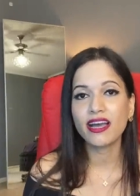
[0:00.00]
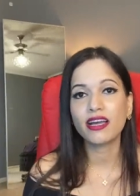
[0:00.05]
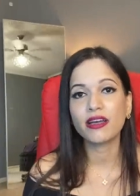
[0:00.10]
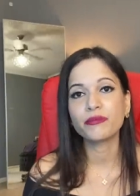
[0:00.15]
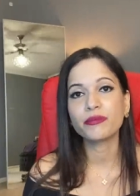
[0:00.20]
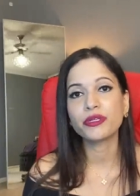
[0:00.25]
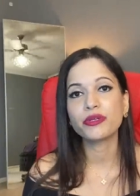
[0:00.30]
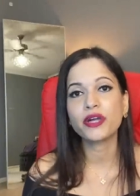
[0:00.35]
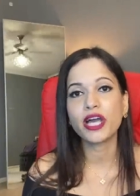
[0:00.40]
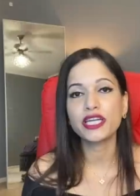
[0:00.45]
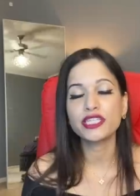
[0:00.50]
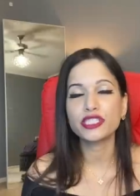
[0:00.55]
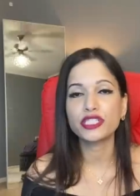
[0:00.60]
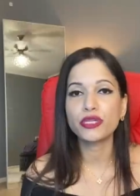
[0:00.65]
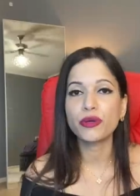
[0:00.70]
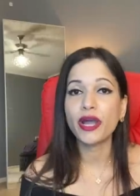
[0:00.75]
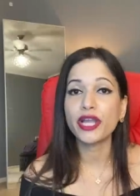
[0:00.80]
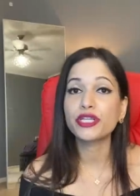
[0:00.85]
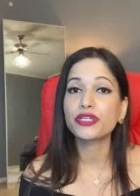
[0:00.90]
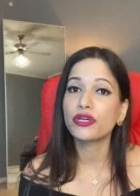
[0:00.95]
You guys know
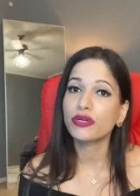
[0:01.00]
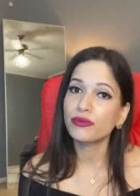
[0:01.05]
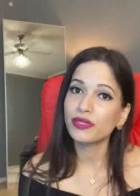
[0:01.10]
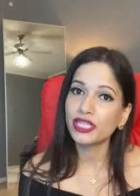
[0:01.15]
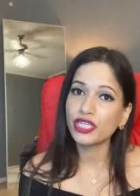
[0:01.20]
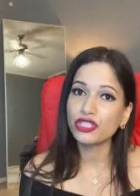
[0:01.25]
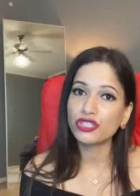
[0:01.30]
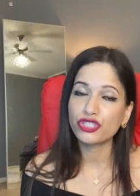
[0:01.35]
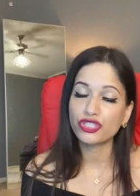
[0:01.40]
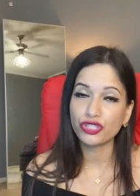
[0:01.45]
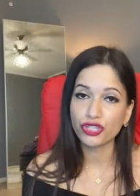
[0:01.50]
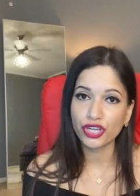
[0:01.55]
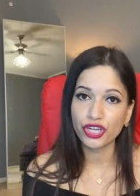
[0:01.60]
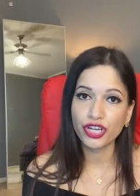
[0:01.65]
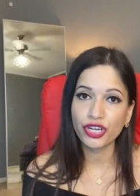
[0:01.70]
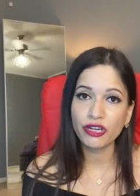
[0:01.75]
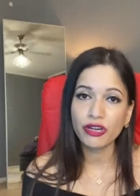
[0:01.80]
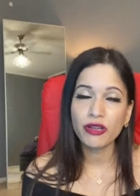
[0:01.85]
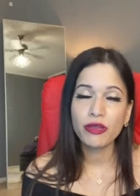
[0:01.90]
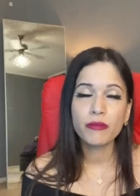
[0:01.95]
I don't eat
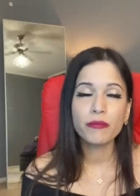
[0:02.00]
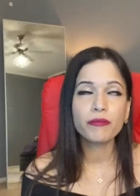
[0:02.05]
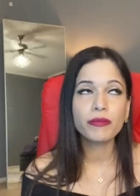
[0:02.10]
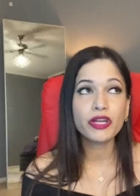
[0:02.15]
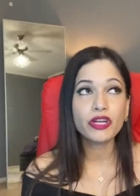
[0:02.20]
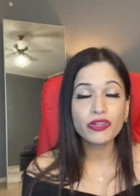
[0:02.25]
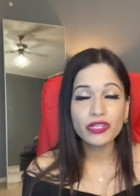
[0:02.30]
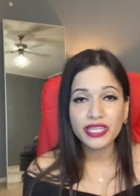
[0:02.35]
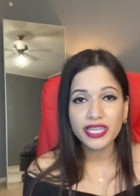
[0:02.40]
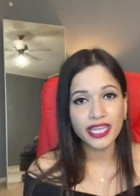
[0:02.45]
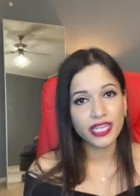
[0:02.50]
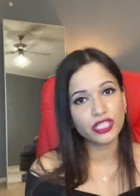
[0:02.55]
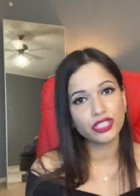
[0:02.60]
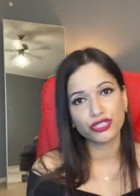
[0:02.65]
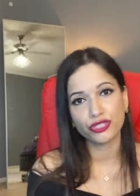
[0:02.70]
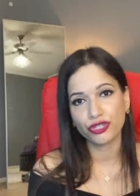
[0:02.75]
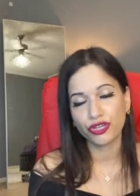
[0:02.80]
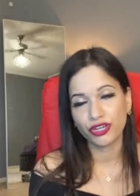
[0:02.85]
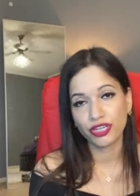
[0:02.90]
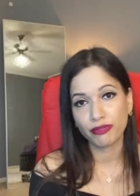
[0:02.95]
sugar, barely any
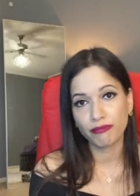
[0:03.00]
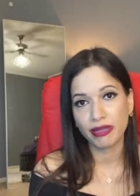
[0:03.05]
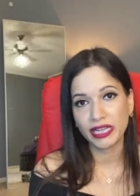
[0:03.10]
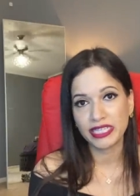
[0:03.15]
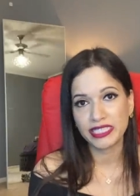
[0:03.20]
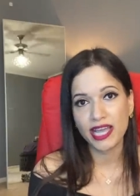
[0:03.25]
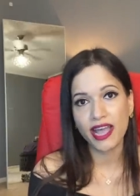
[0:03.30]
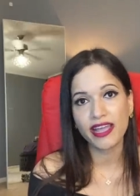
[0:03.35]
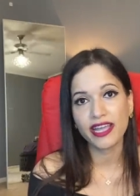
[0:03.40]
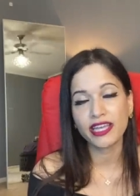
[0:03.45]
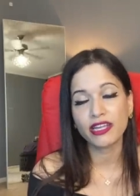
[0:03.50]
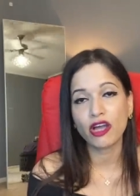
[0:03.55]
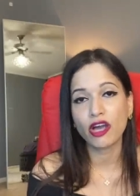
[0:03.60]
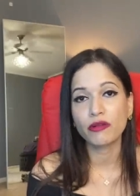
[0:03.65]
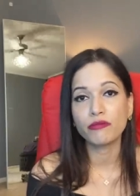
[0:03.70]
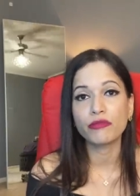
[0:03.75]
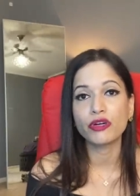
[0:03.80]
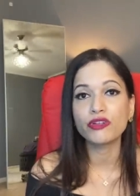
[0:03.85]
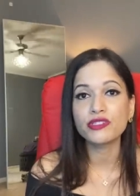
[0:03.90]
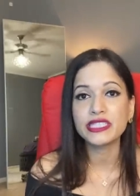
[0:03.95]
sugar in my diet
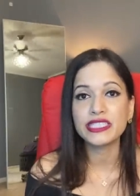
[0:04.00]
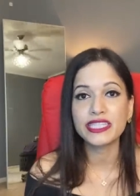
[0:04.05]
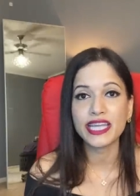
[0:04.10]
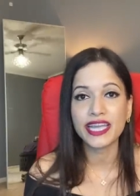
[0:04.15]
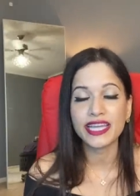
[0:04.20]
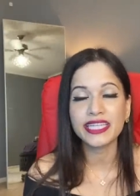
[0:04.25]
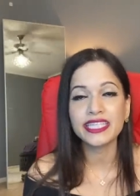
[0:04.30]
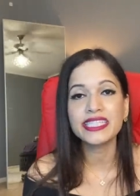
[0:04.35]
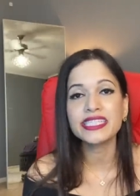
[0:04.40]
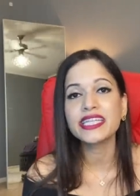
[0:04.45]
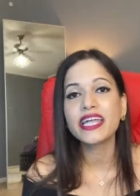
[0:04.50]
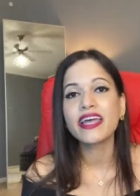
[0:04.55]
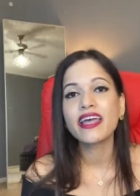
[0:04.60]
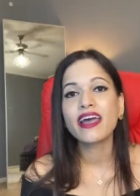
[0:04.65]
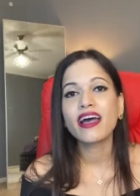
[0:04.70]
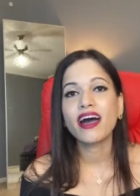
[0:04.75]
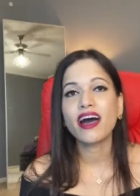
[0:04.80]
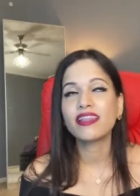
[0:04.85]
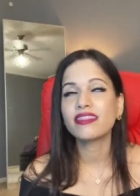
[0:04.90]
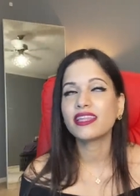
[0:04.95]
on most days,
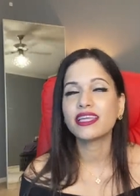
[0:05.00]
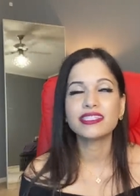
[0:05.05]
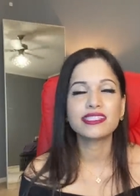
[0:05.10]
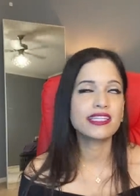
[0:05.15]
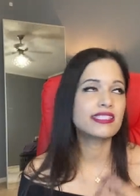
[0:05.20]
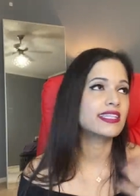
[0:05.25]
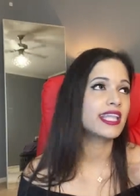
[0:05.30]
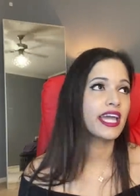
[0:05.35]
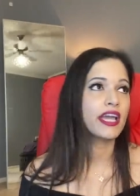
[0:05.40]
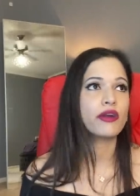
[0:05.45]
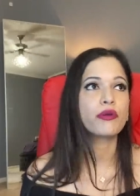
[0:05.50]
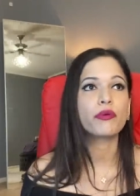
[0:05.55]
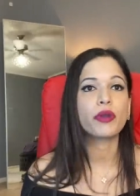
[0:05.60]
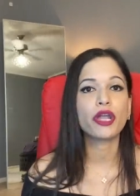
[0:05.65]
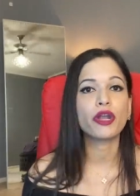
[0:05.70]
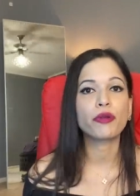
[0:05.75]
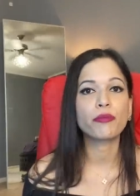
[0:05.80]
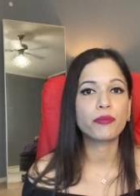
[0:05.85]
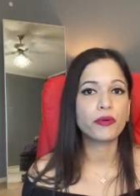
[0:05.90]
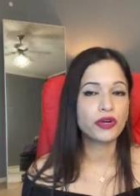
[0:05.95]
unless it's like a
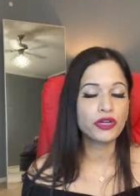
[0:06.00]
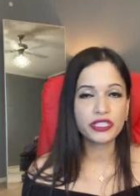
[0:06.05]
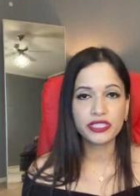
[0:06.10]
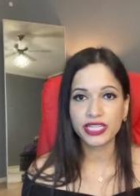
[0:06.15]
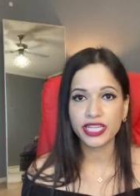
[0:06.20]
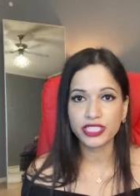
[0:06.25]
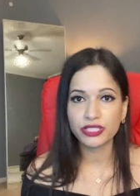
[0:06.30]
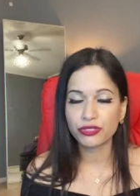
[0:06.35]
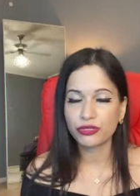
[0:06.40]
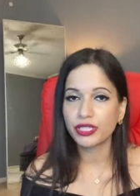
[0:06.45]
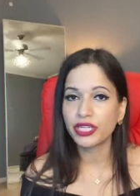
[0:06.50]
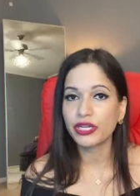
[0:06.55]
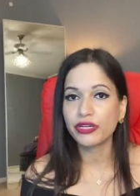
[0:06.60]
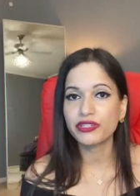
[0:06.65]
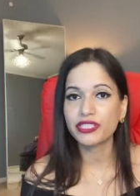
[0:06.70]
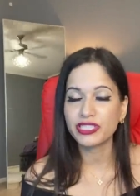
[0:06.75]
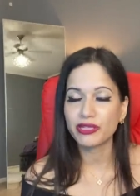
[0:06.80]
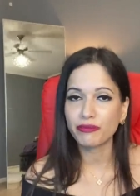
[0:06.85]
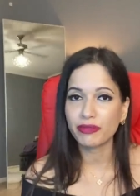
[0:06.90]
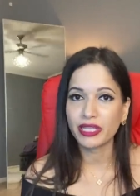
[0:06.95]
rare birthday treat or
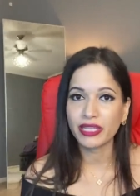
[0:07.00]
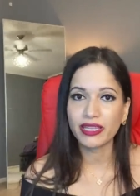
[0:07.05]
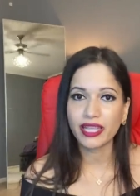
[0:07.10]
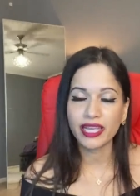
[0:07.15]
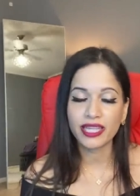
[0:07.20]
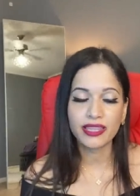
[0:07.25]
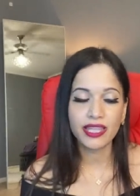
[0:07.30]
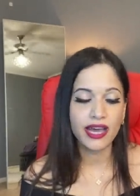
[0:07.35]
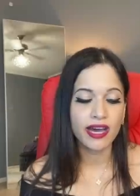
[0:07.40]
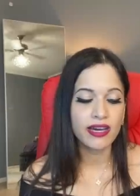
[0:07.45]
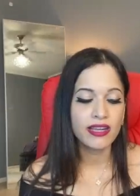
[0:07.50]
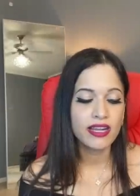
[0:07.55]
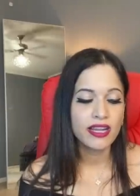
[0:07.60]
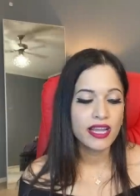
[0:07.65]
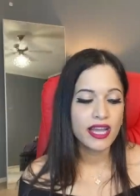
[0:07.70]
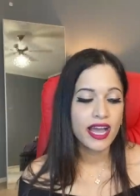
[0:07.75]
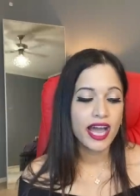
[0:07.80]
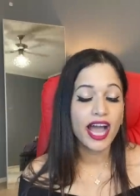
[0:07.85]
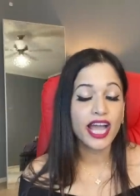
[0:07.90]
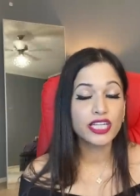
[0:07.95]
something like that.
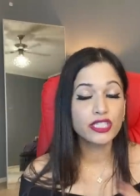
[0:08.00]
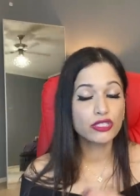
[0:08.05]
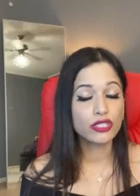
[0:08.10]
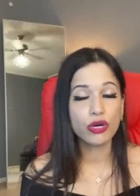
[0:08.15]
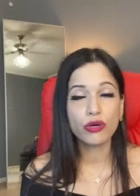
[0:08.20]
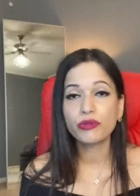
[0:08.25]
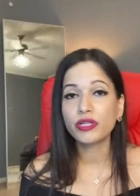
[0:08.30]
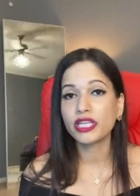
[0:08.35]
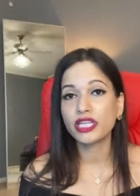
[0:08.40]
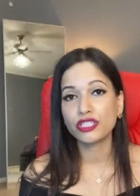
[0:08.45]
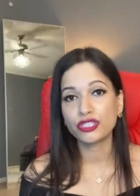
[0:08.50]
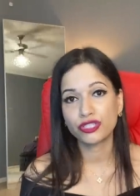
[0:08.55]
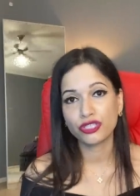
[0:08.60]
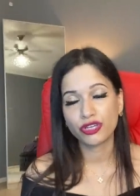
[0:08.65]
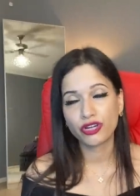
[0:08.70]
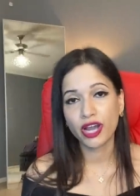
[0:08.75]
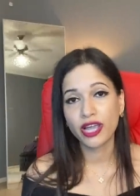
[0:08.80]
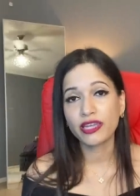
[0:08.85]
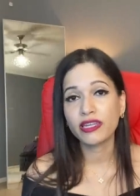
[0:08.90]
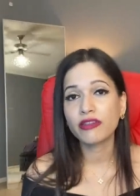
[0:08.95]
I don't eat
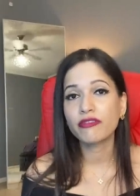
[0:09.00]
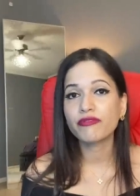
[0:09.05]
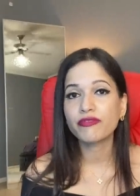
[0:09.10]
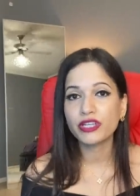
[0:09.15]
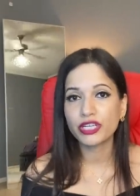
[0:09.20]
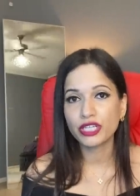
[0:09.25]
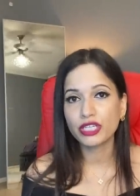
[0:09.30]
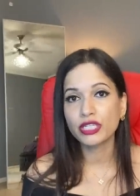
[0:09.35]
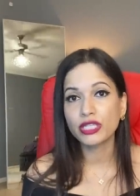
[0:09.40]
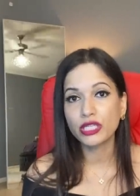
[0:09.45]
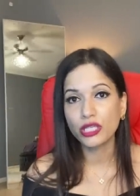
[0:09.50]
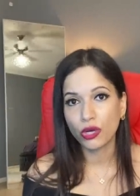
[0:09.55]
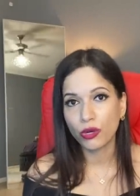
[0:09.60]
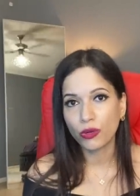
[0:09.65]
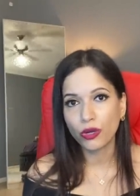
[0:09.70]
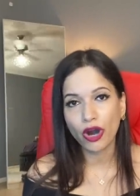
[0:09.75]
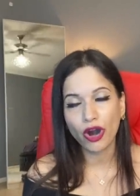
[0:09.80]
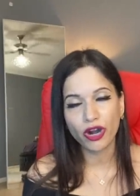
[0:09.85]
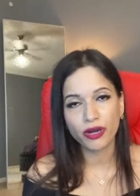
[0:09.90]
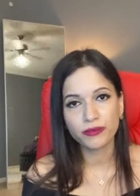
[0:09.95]
sugar. I eat a very low
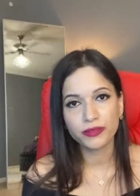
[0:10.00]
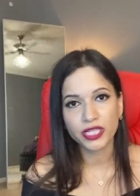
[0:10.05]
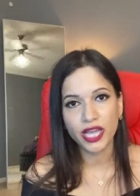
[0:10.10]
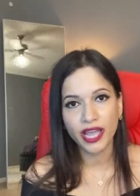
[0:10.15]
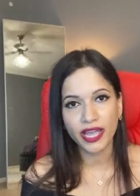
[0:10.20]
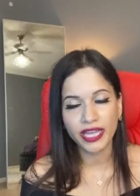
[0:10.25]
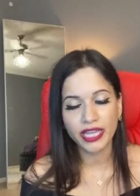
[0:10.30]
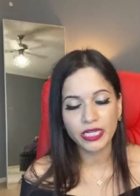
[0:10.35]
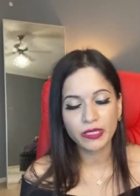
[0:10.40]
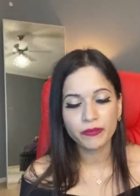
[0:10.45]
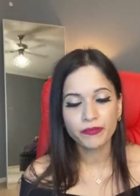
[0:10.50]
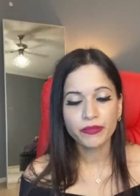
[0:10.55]
carb diet.